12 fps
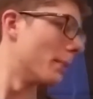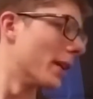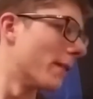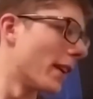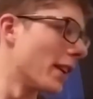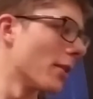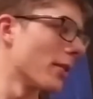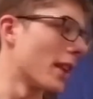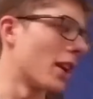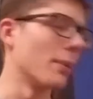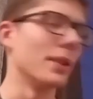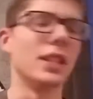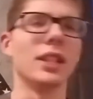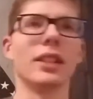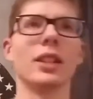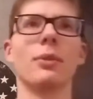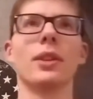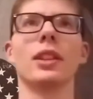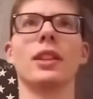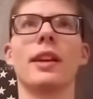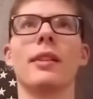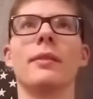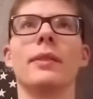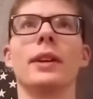But if I know that I'll be dealing with a lot
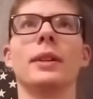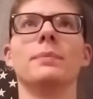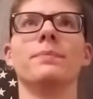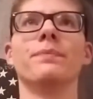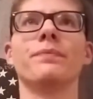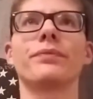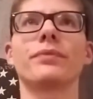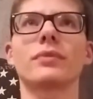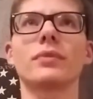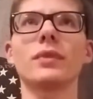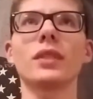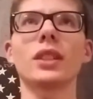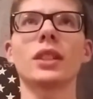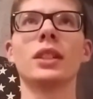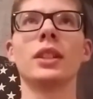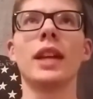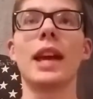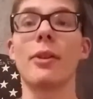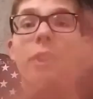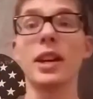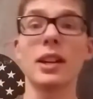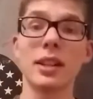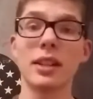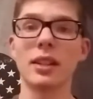of
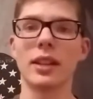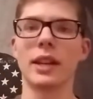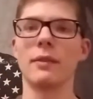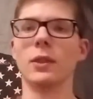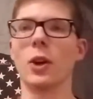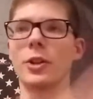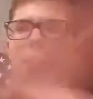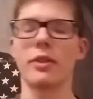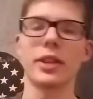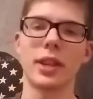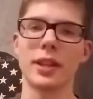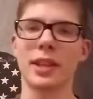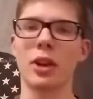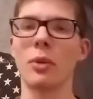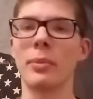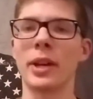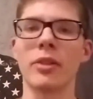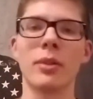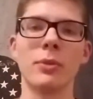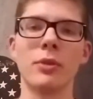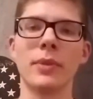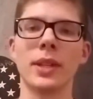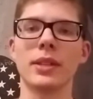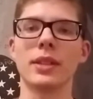area, like large area things like open area
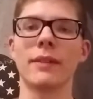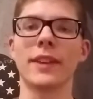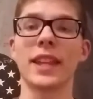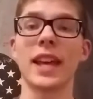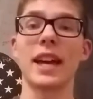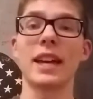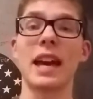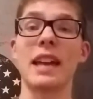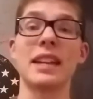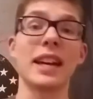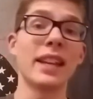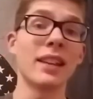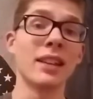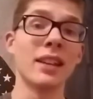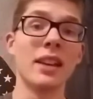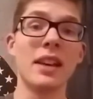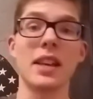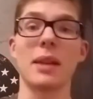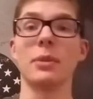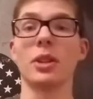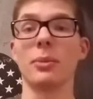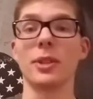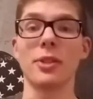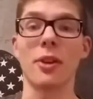movements, stuff like that at night, and I'm
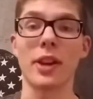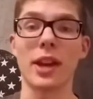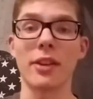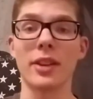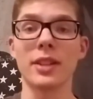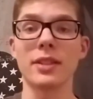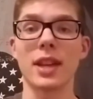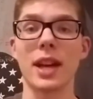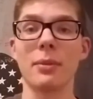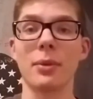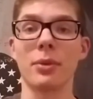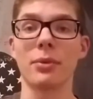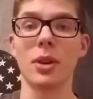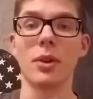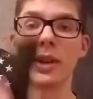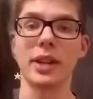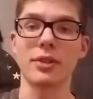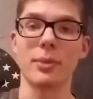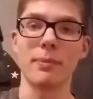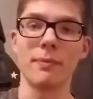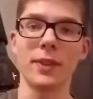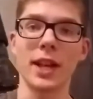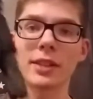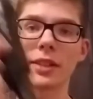dealing with dark areas, I will throw an extra
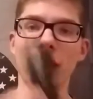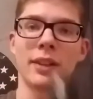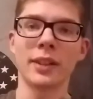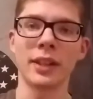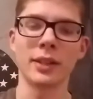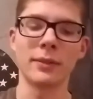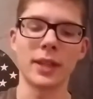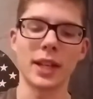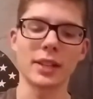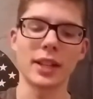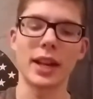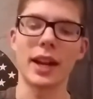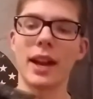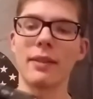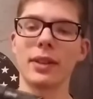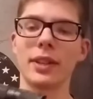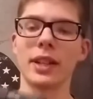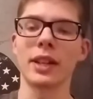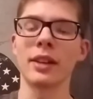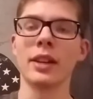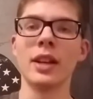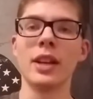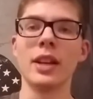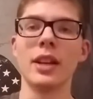flashlight on there. The flashlight I have on here
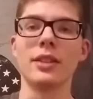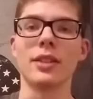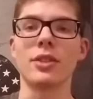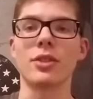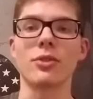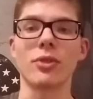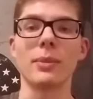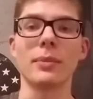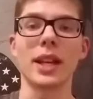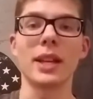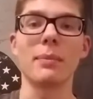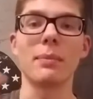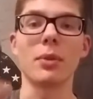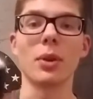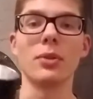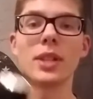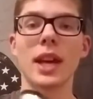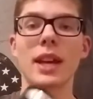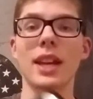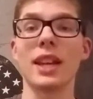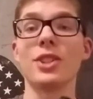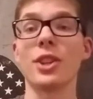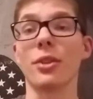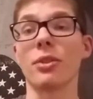is a Streamlight ProTac
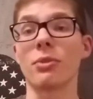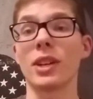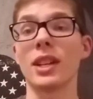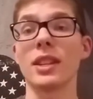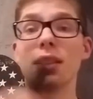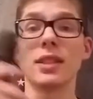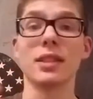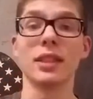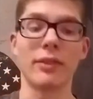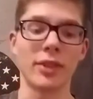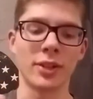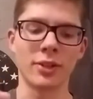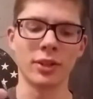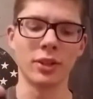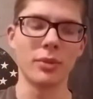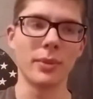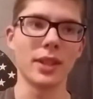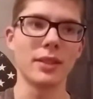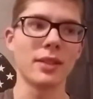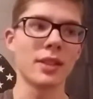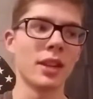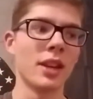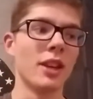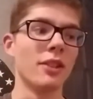HL3. This is 1100 lumens.
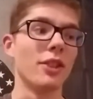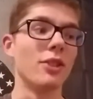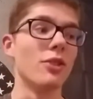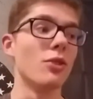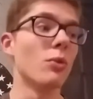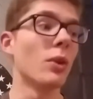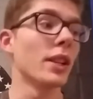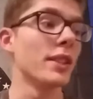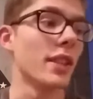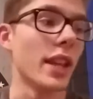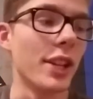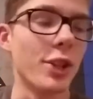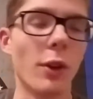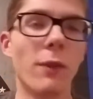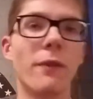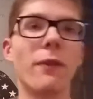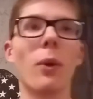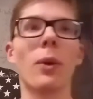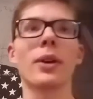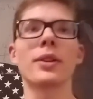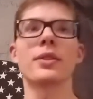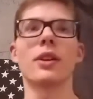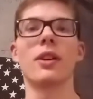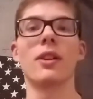The new ones, the
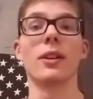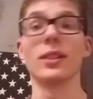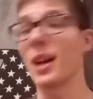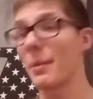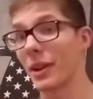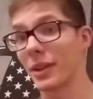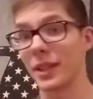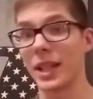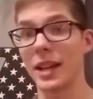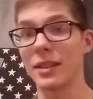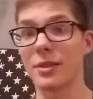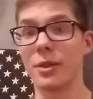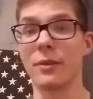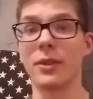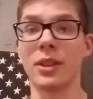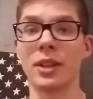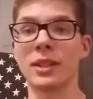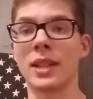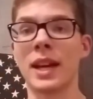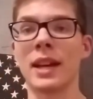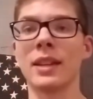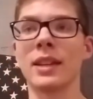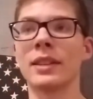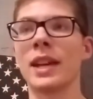HL4s, are a lot better than that, so if you can get
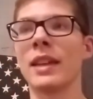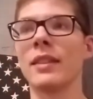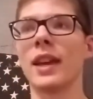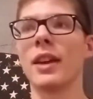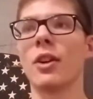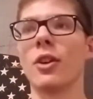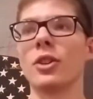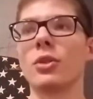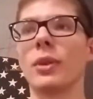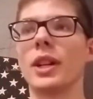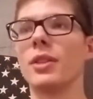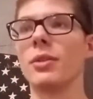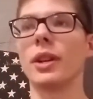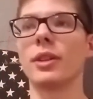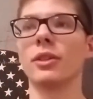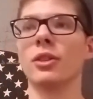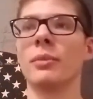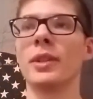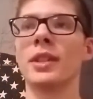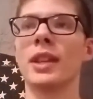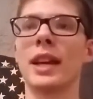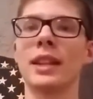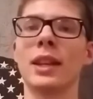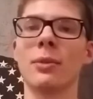that. They are 2200 lumens,
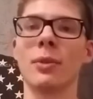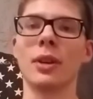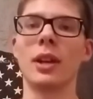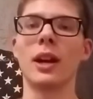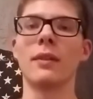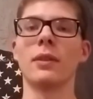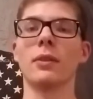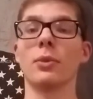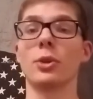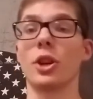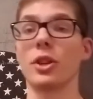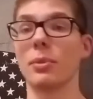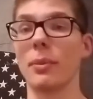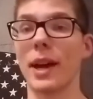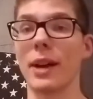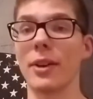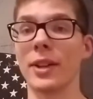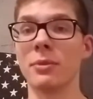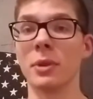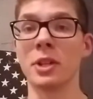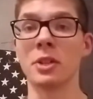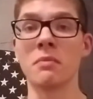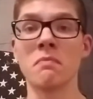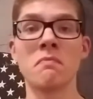and they run off of rechargeable batteries,
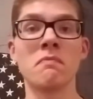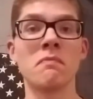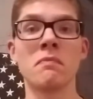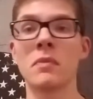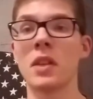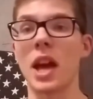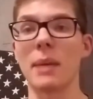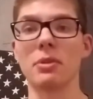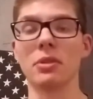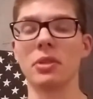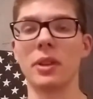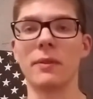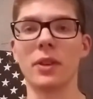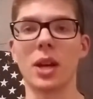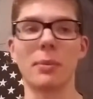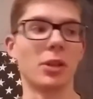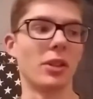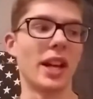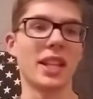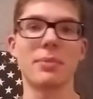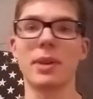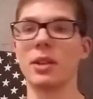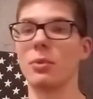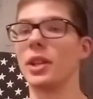which, absolutely phenomenal. I
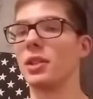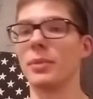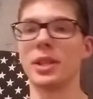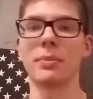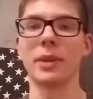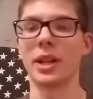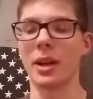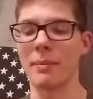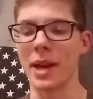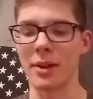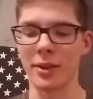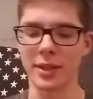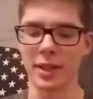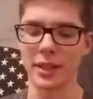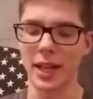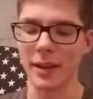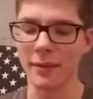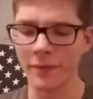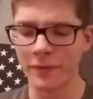spend way too much money on batteries on that.